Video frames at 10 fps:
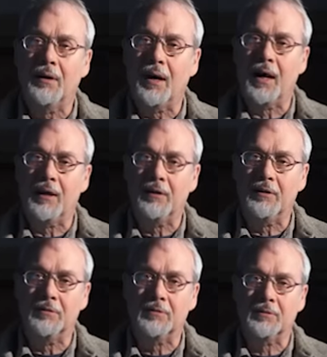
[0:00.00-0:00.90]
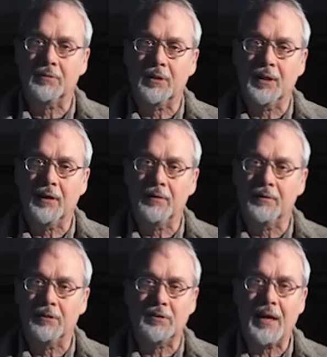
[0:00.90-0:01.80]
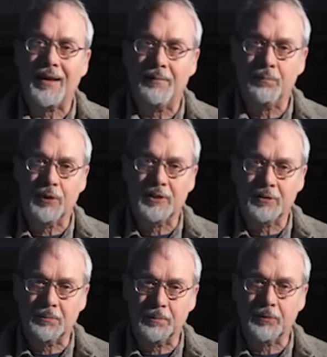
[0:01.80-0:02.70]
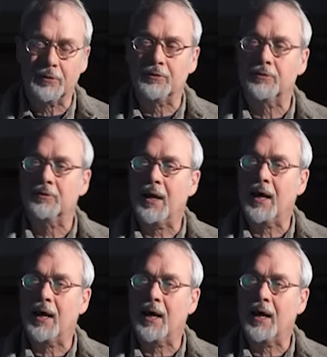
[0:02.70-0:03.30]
I used design principles.